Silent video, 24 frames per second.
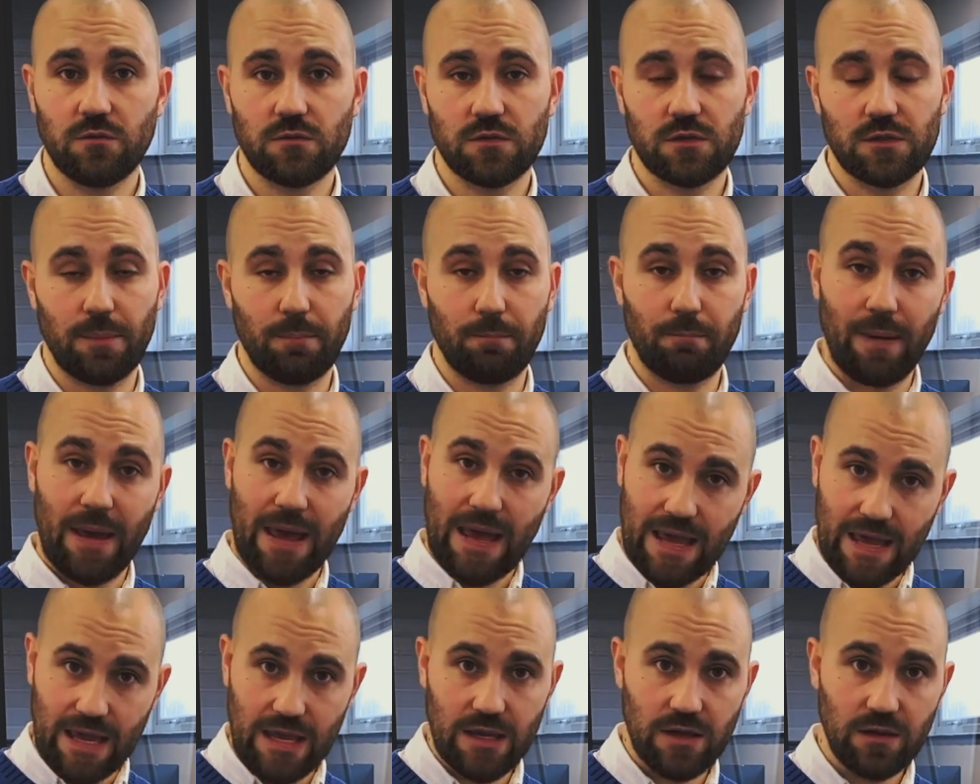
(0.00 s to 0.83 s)
to
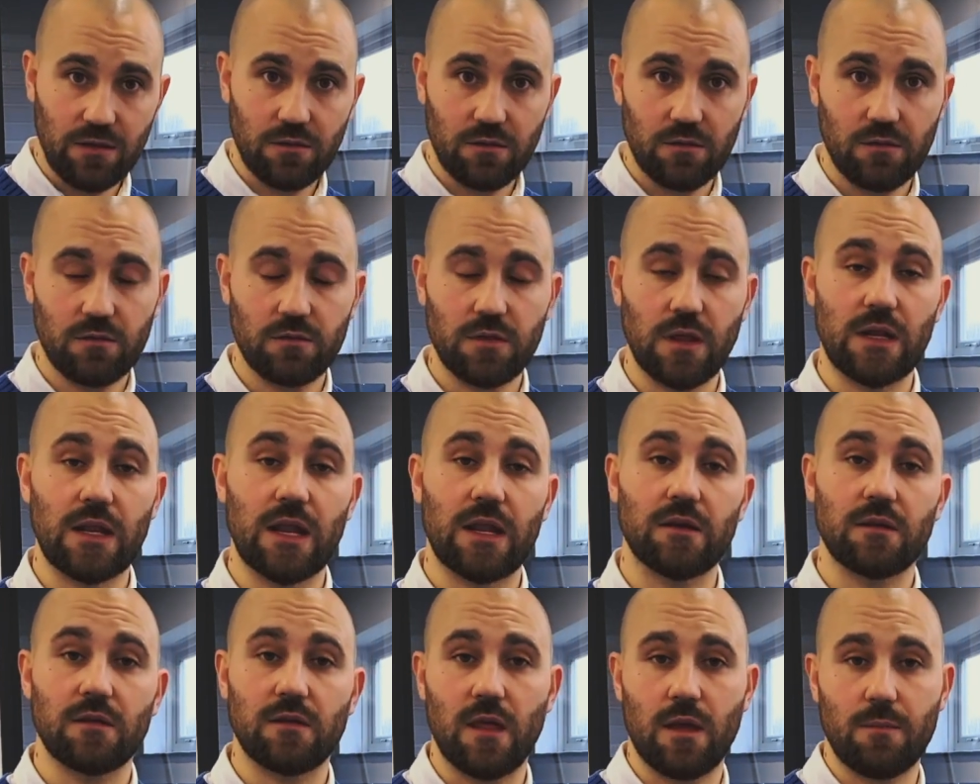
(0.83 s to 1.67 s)
pay the
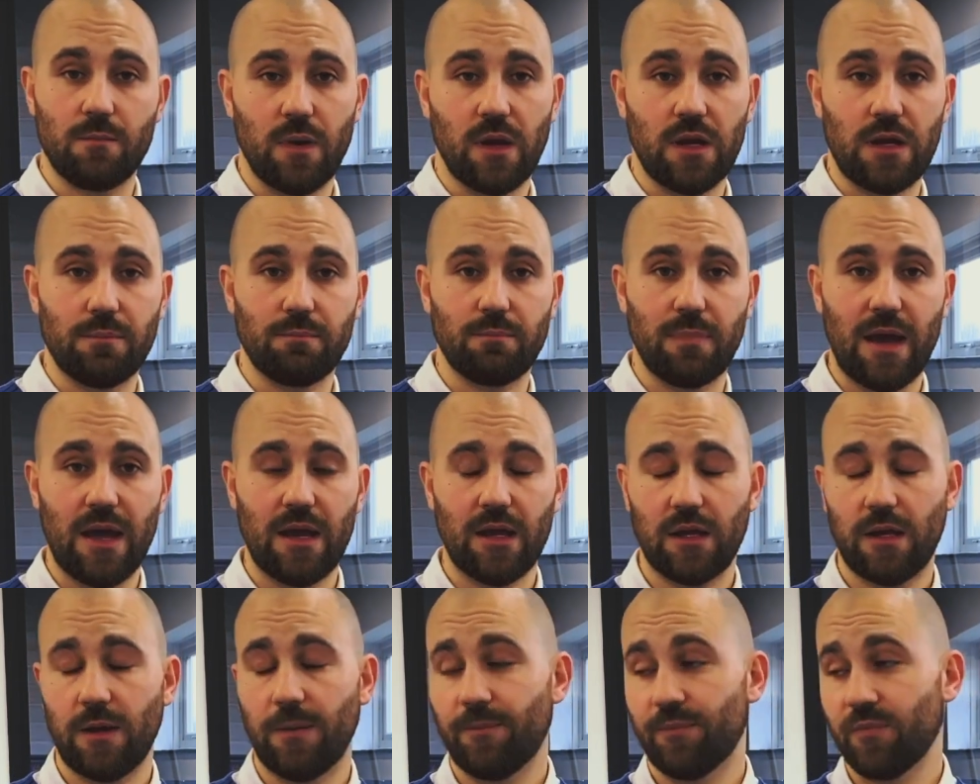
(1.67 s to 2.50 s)
lender their money back.